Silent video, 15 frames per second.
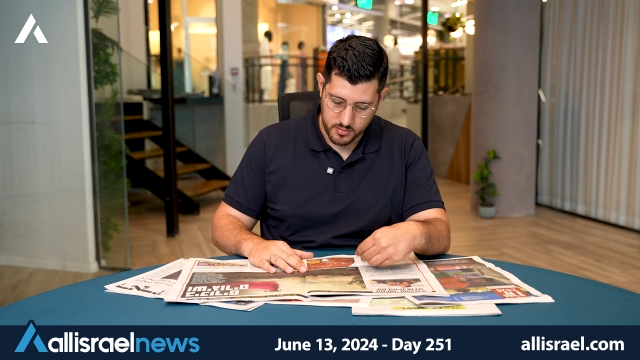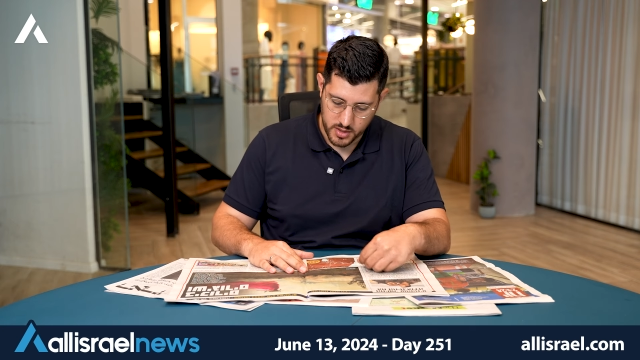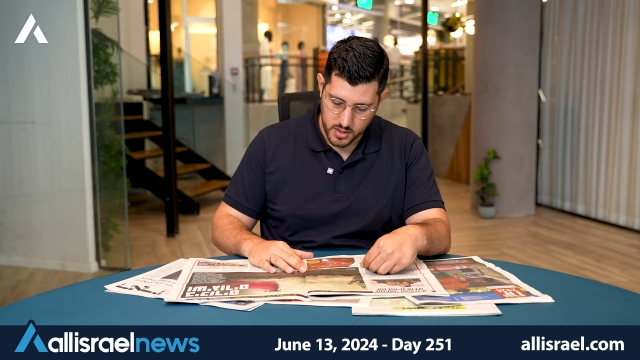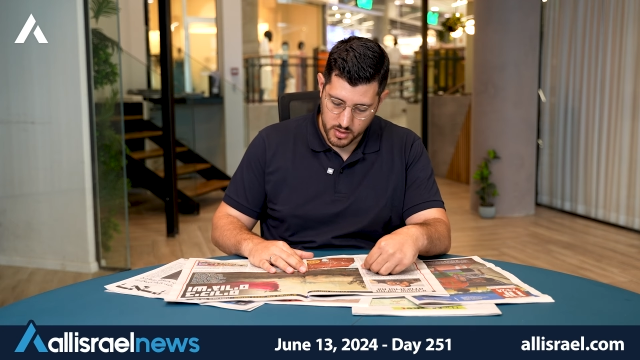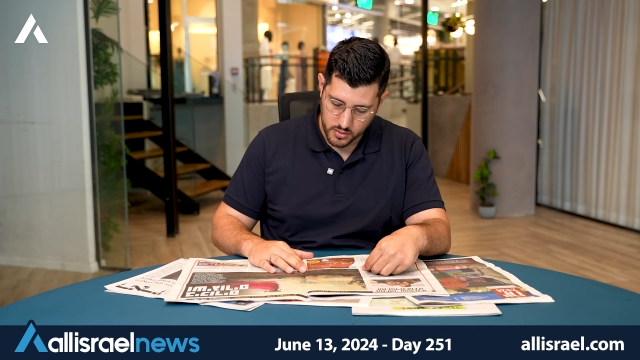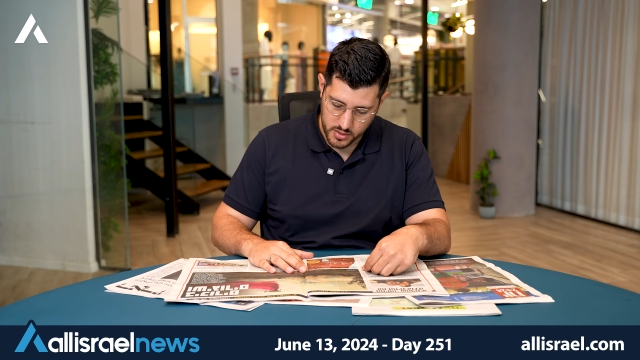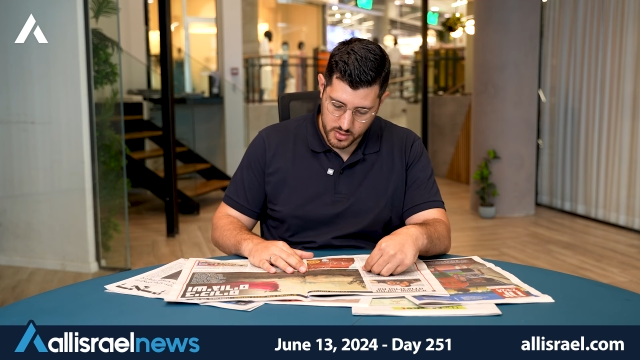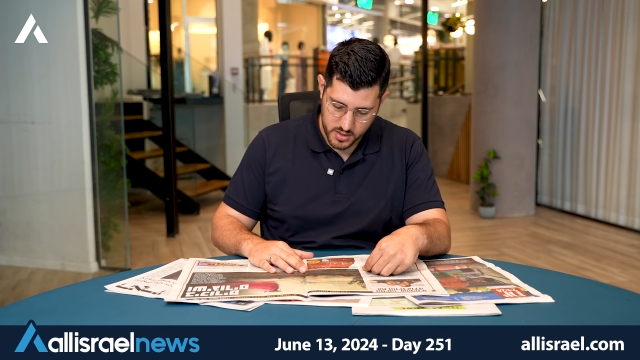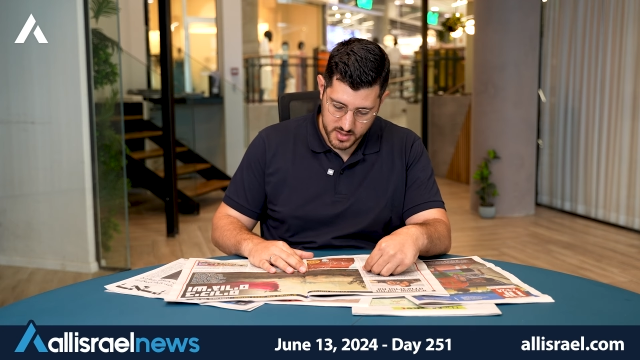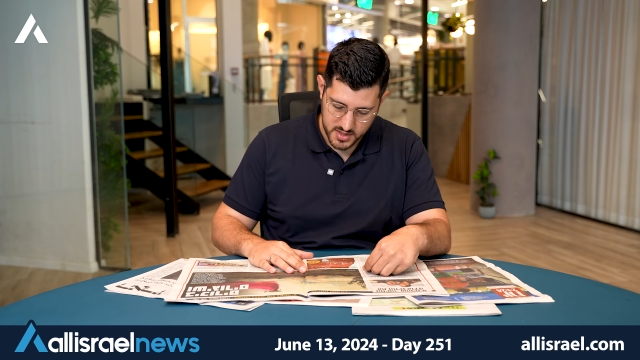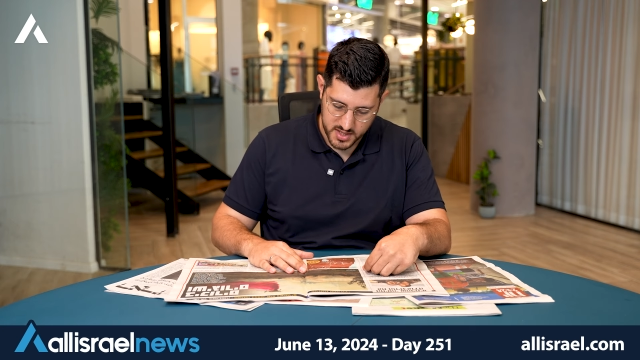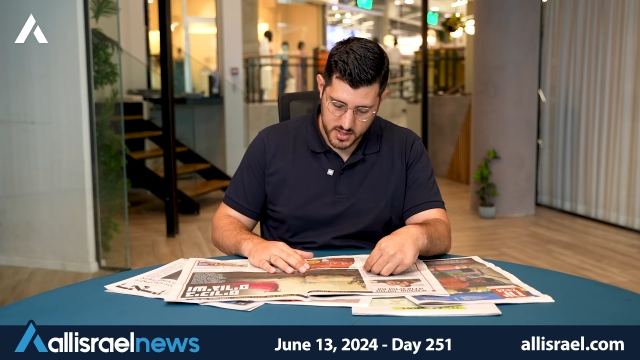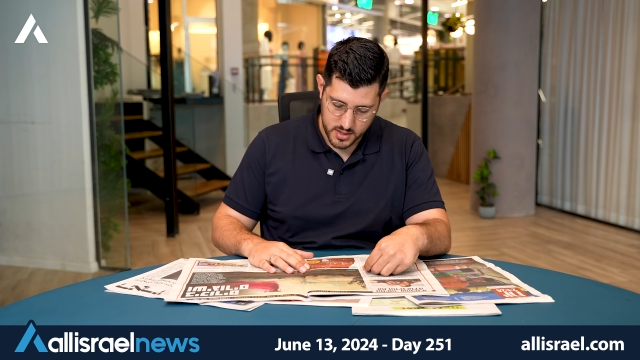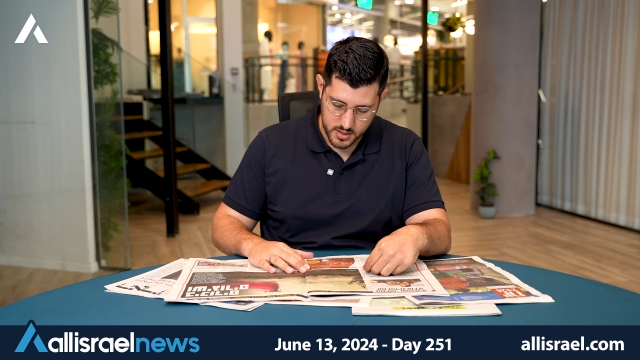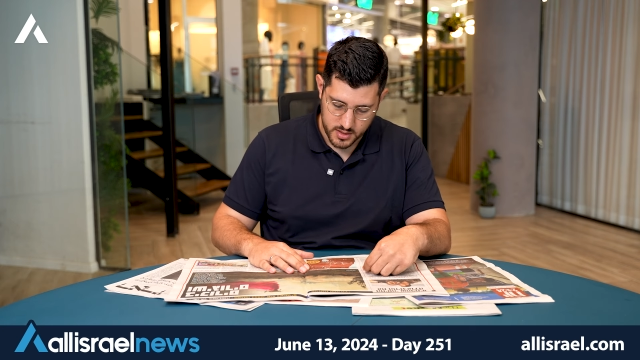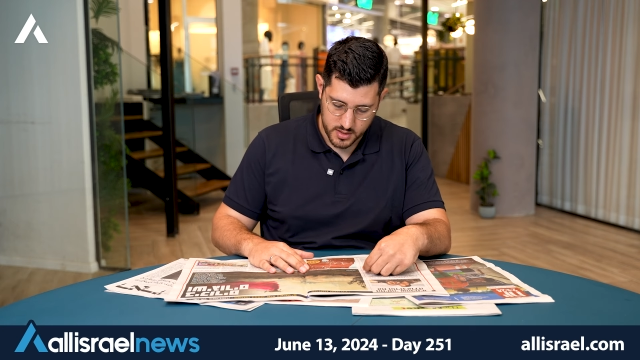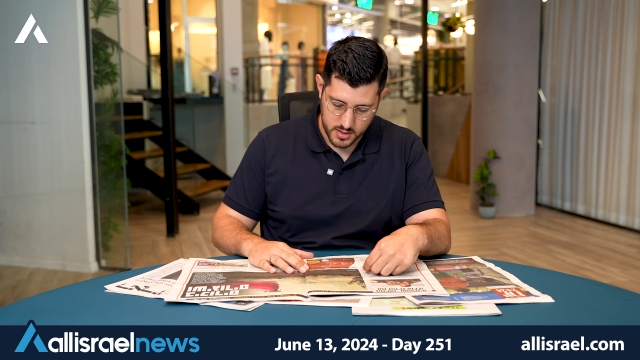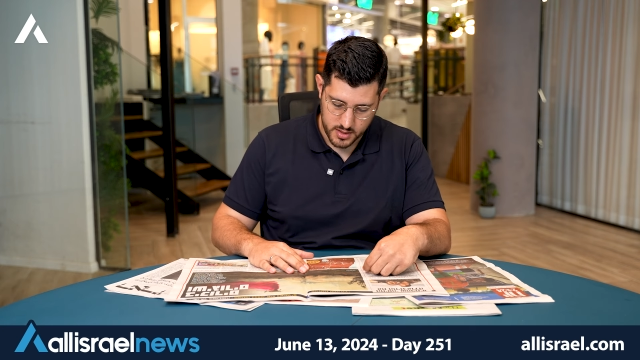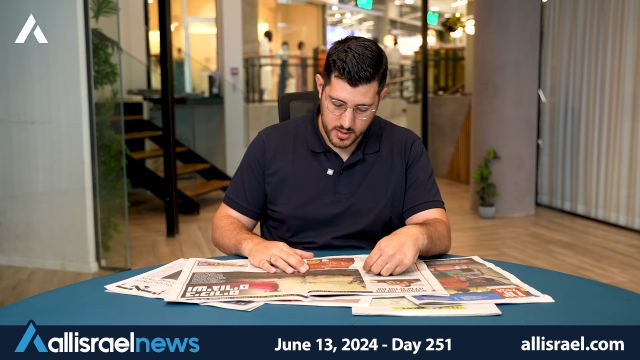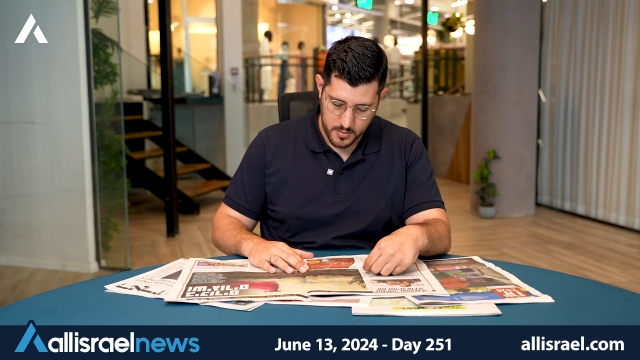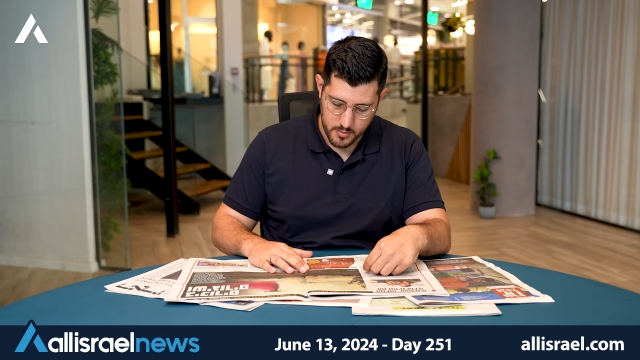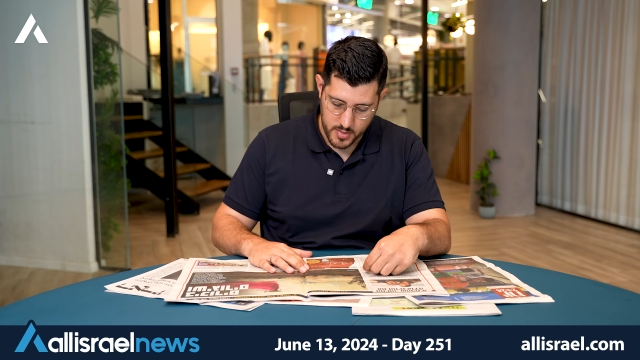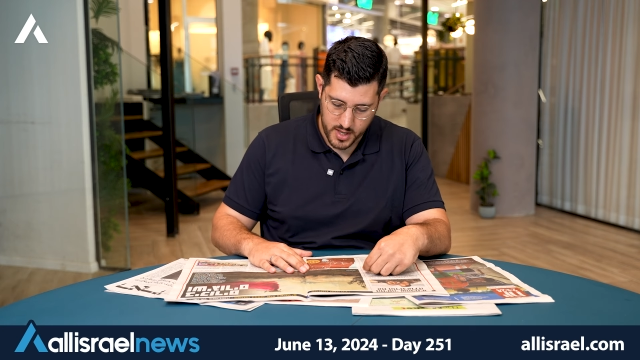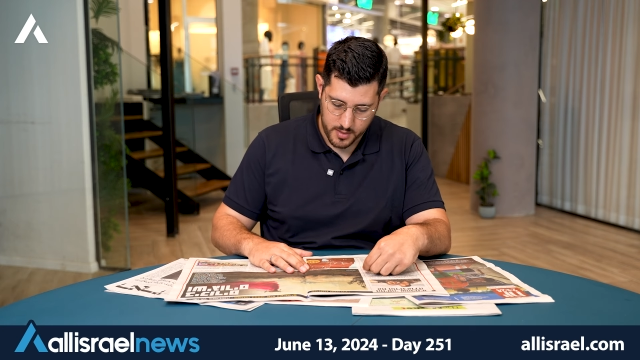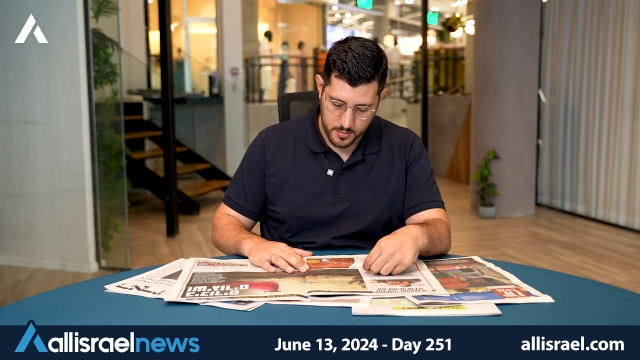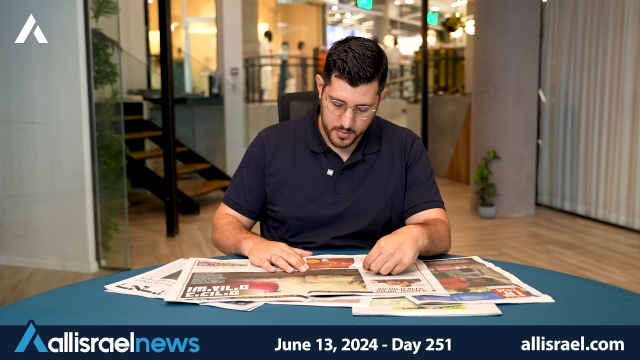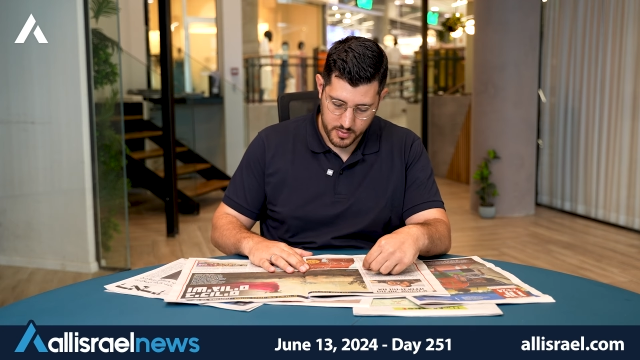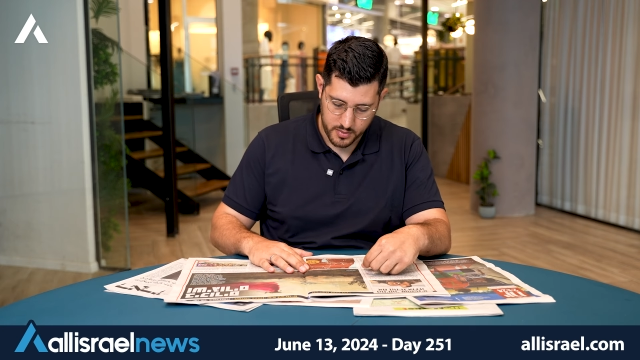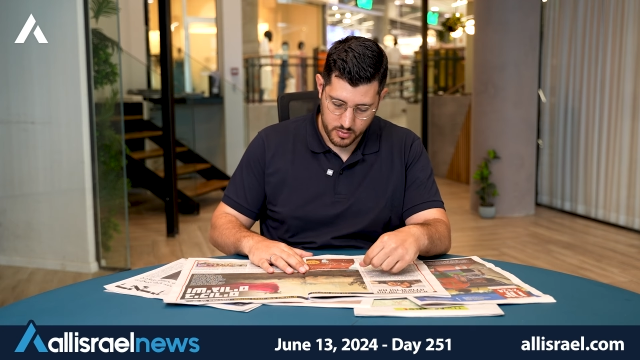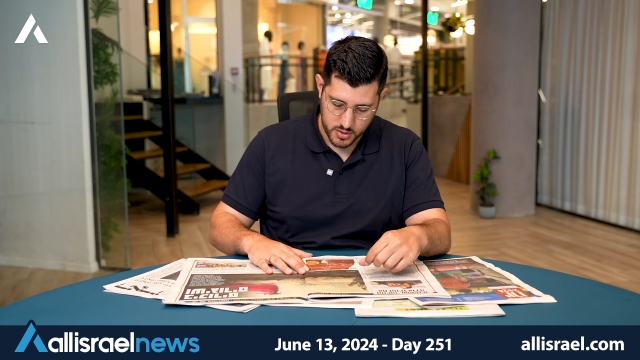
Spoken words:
below you can see a map,